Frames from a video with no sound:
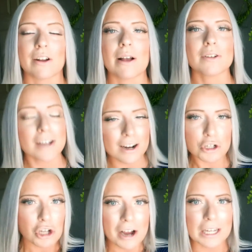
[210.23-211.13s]
And that was kind of
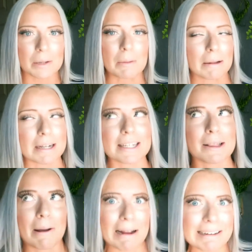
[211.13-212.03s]
shocking to me because I
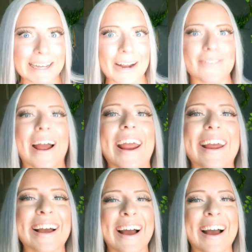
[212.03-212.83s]
thought I did, right?